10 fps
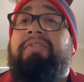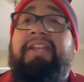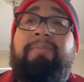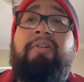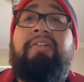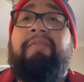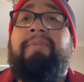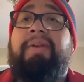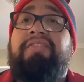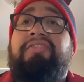He came on off the
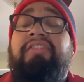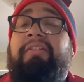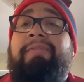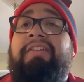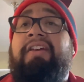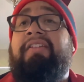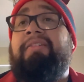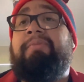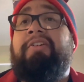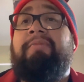bench. He's a
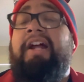fantastic player, man.